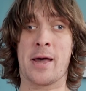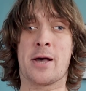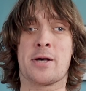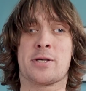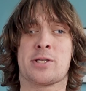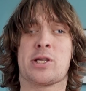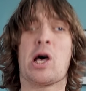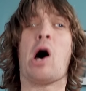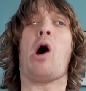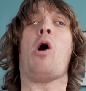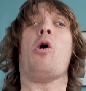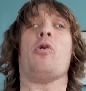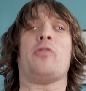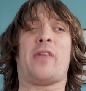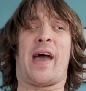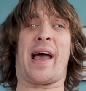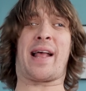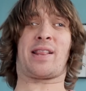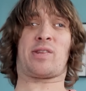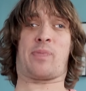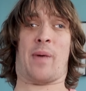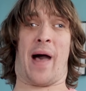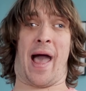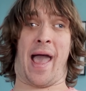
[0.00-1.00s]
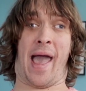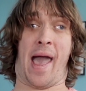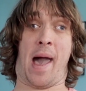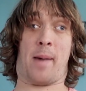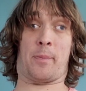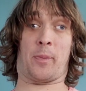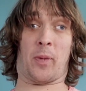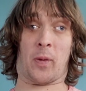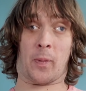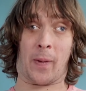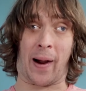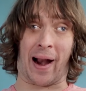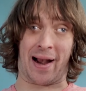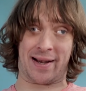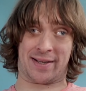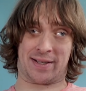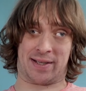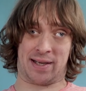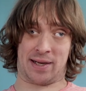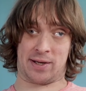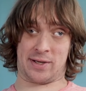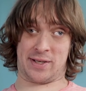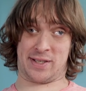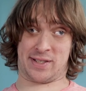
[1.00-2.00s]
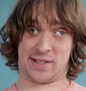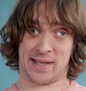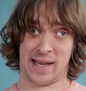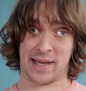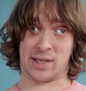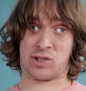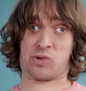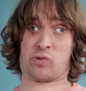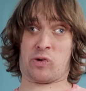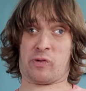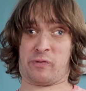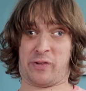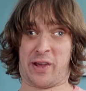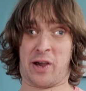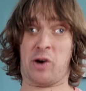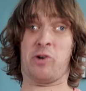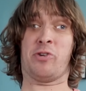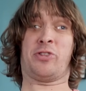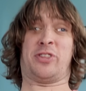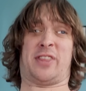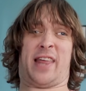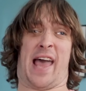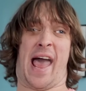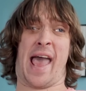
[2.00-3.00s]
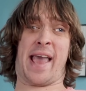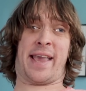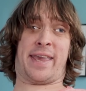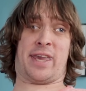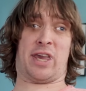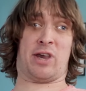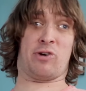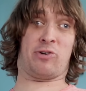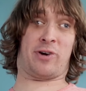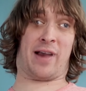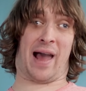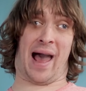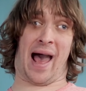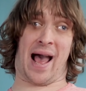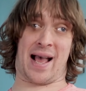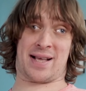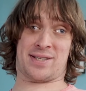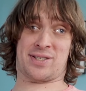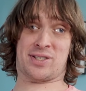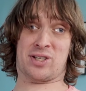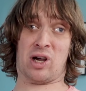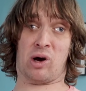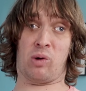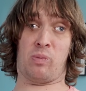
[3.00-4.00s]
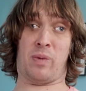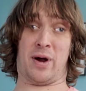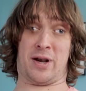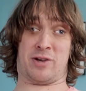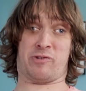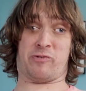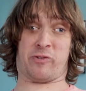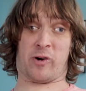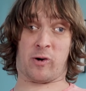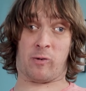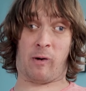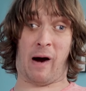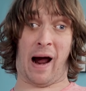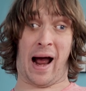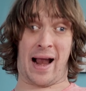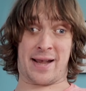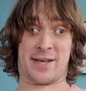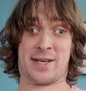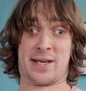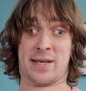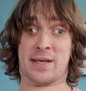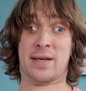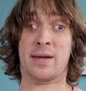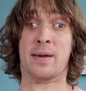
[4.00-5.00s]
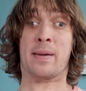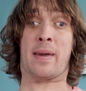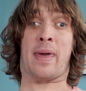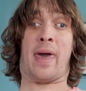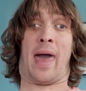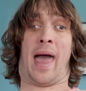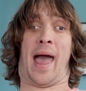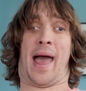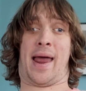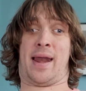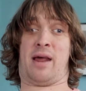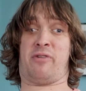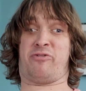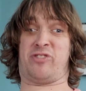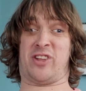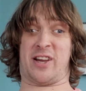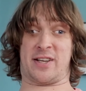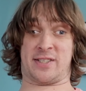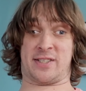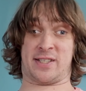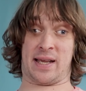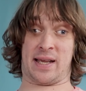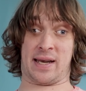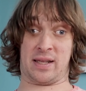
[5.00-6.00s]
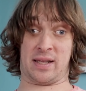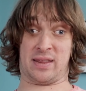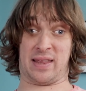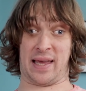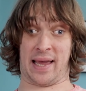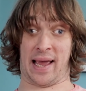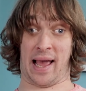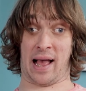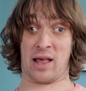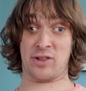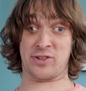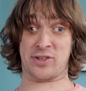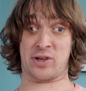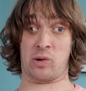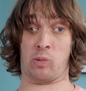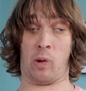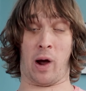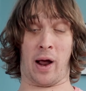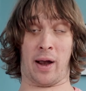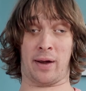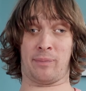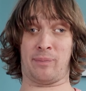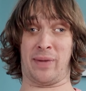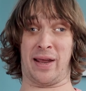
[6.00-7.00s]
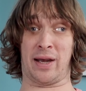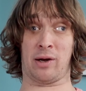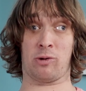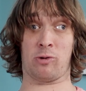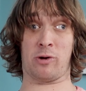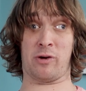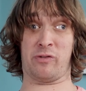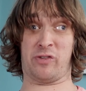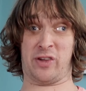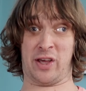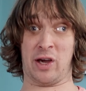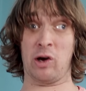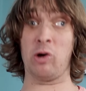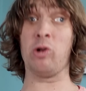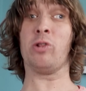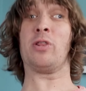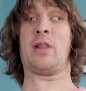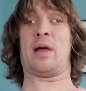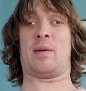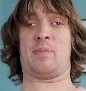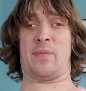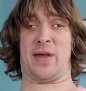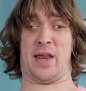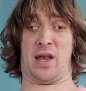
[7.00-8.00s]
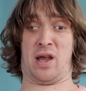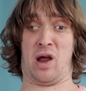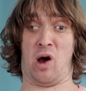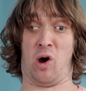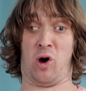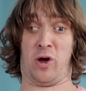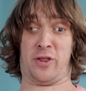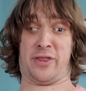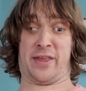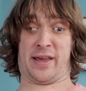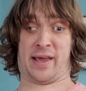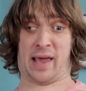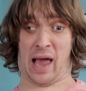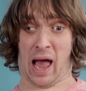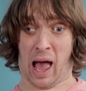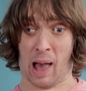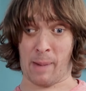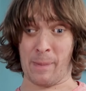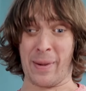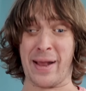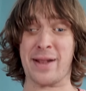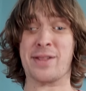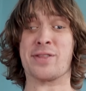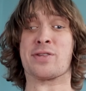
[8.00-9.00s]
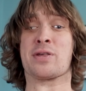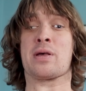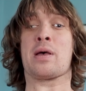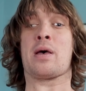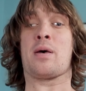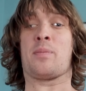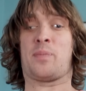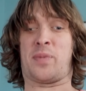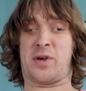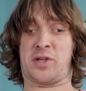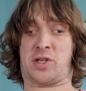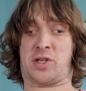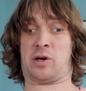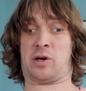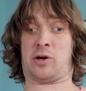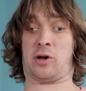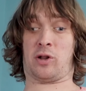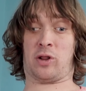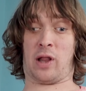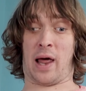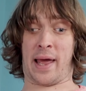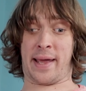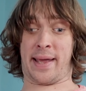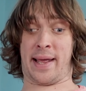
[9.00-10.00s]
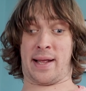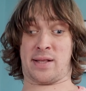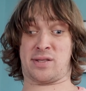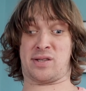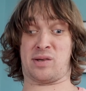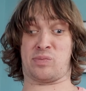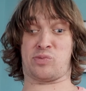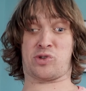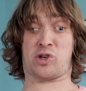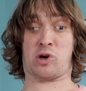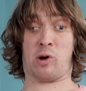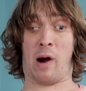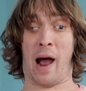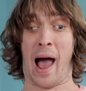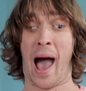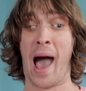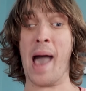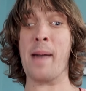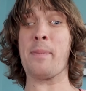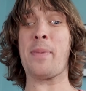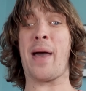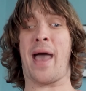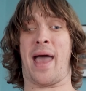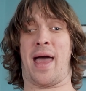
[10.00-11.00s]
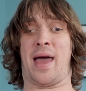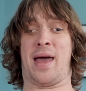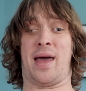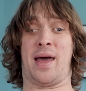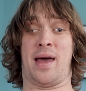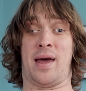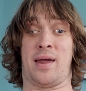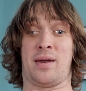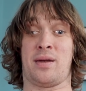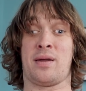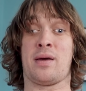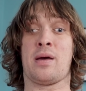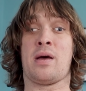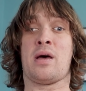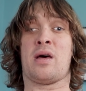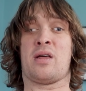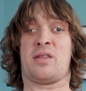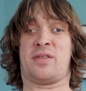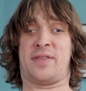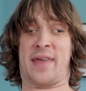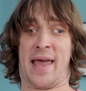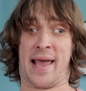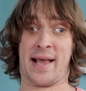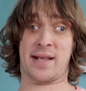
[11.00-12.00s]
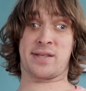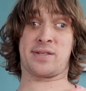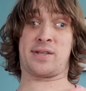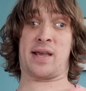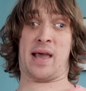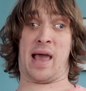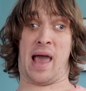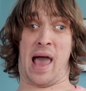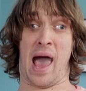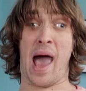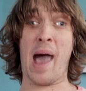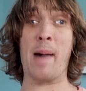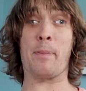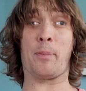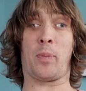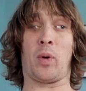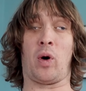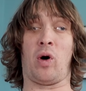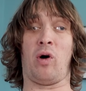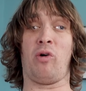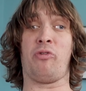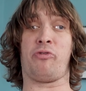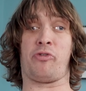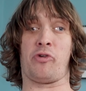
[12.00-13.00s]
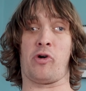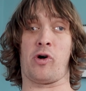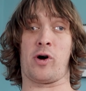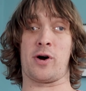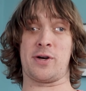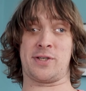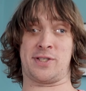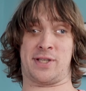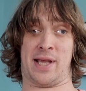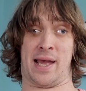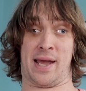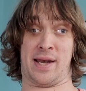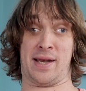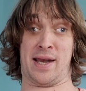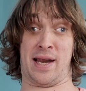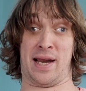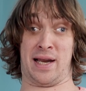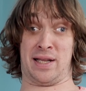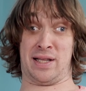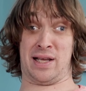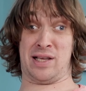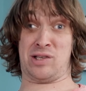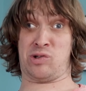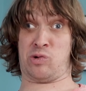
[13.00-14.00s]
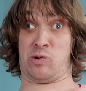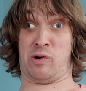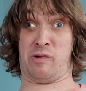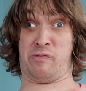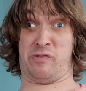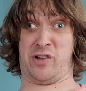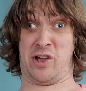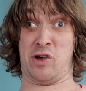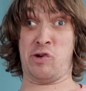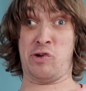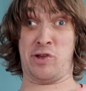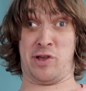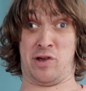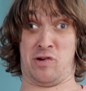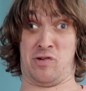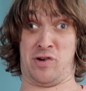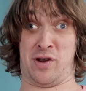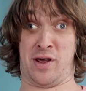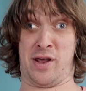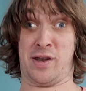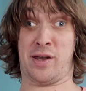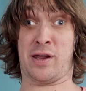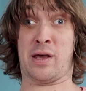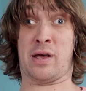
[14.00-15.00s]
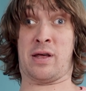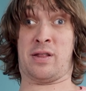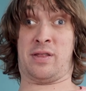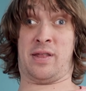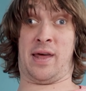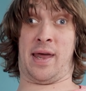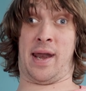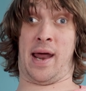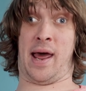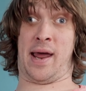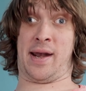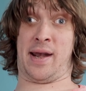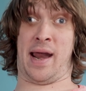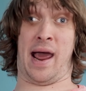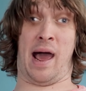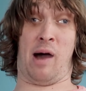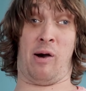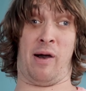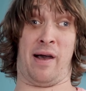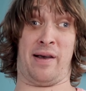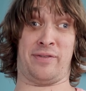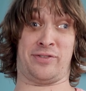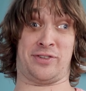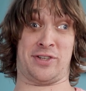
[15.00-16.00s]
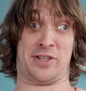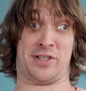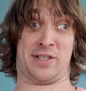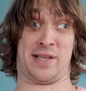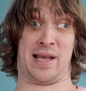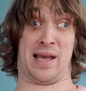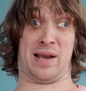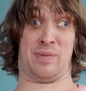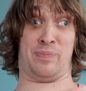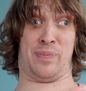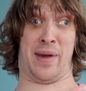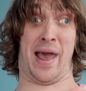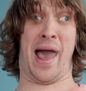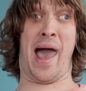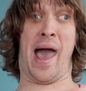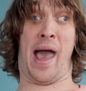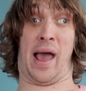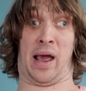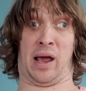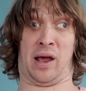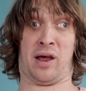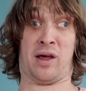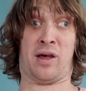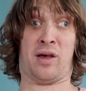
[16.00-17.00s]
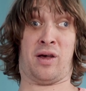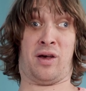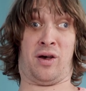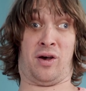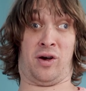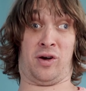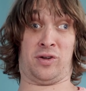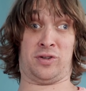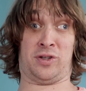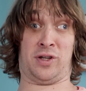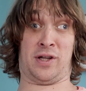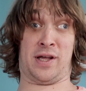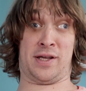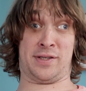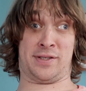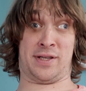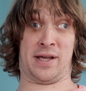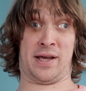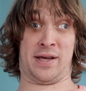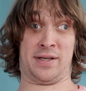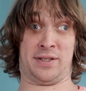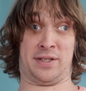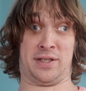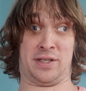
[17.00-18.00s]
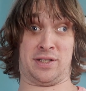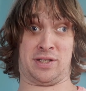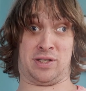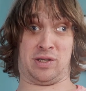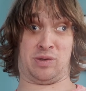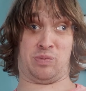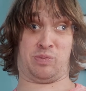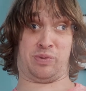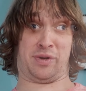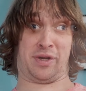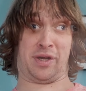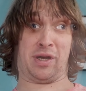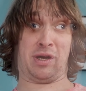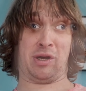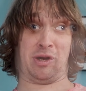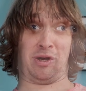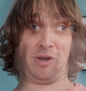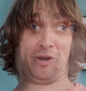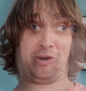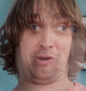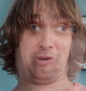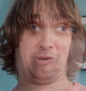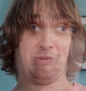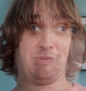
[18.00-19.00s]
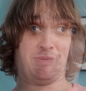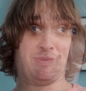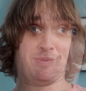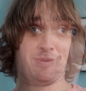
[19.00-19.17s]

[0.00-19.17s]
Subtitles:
So that's my Apple Watch Series 6 review. Thank you guys so much for watching. And if there's anything else you want me to review, let me know in the comments. Be to like and subscribe. And thanks to Apple for sending this review unit that I now have to send back. Unless I disappear.